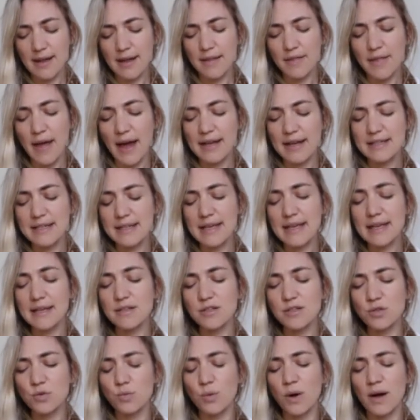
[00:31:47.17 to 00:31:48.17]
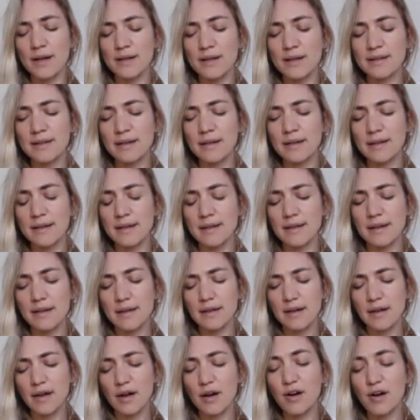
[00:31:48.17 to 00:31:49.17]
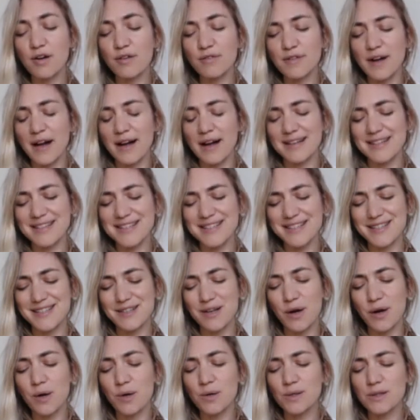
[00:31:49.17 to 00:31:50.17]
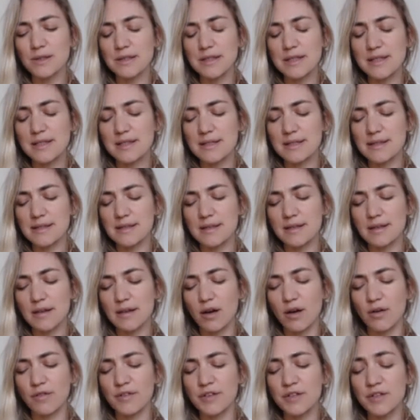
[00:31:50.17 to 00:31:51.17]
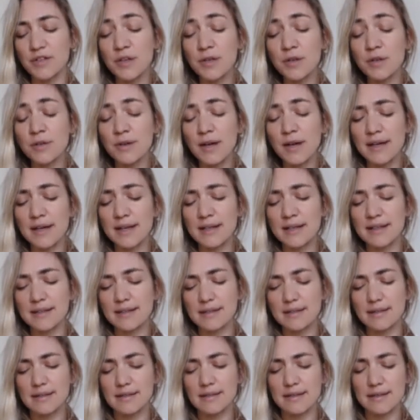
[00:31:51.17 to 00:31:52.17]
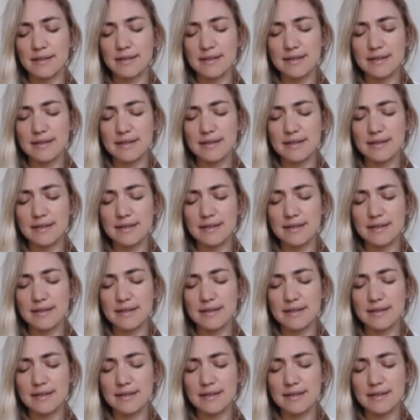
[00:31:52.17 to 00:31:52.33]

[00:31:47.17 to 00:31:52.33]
that each one of us holds of a new earth,